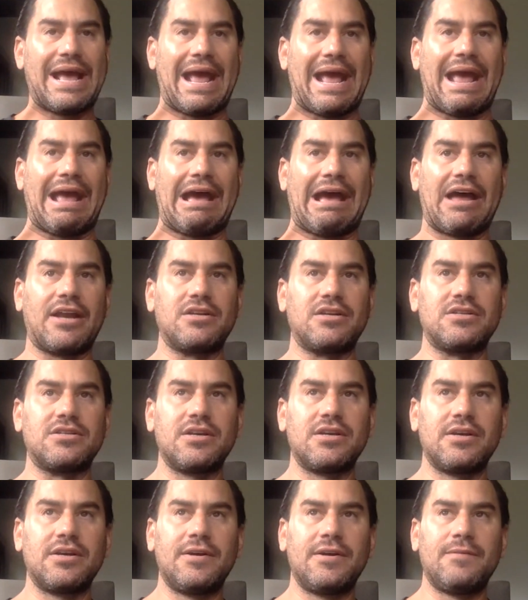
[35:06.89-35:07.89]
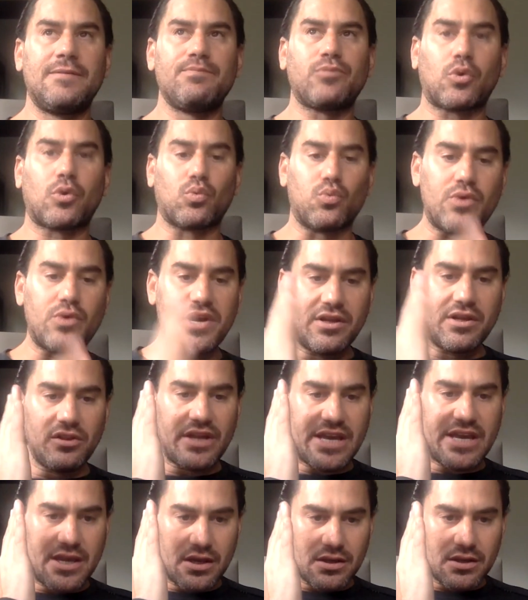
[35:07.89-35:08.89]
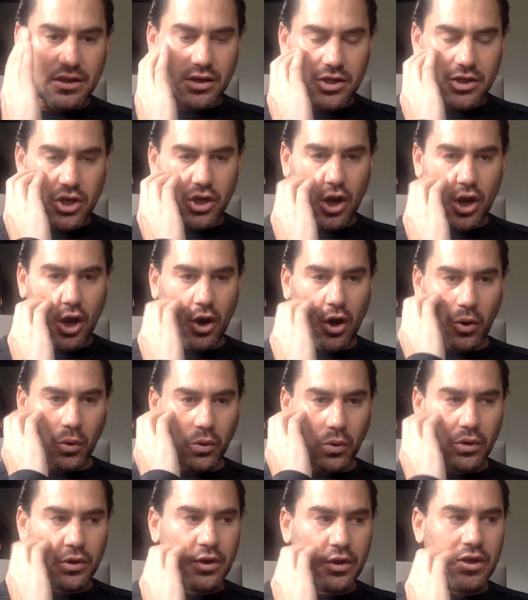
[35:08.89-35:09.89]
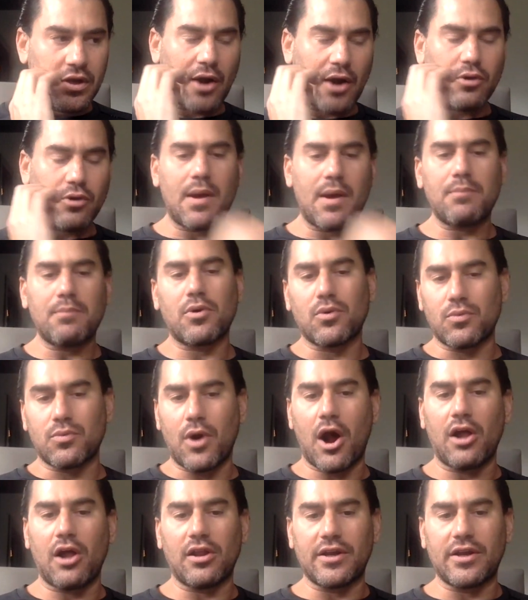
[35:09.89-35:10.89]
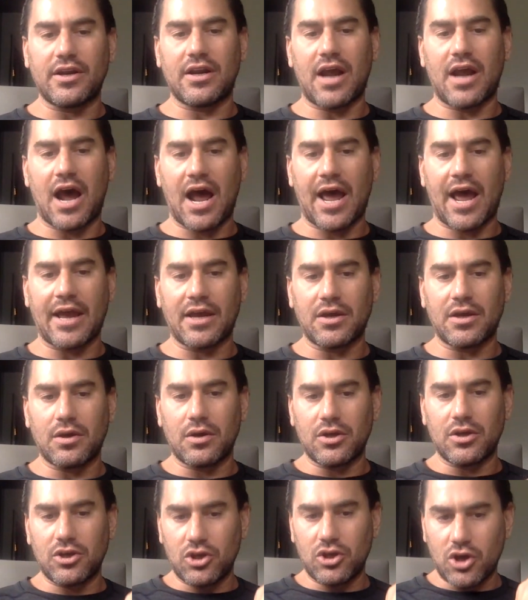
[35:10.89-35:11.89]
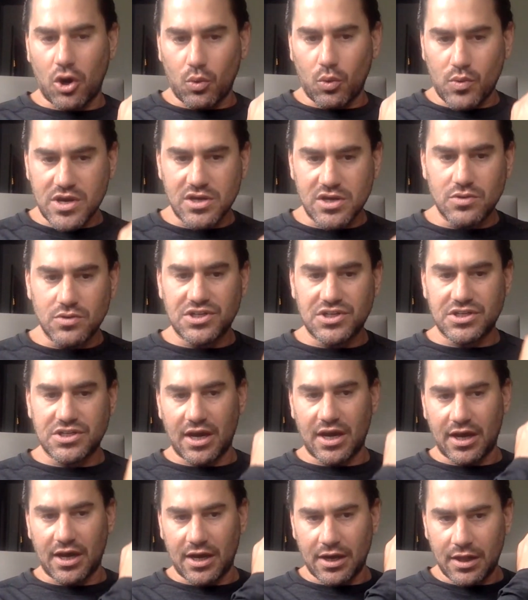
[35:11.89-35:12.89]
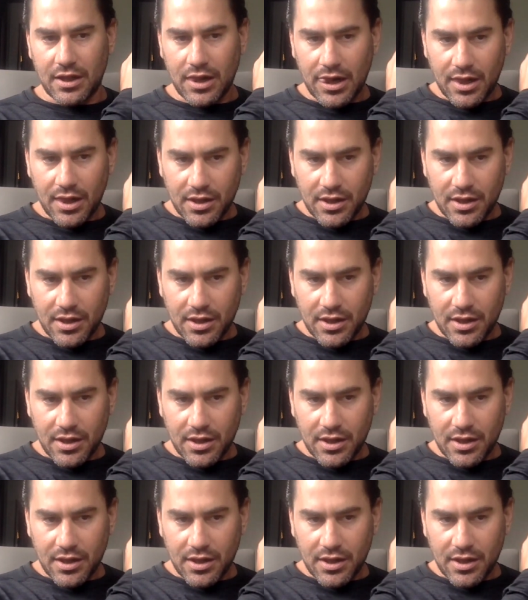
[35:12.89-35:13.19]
And really, I remember Rollin and I, we used to,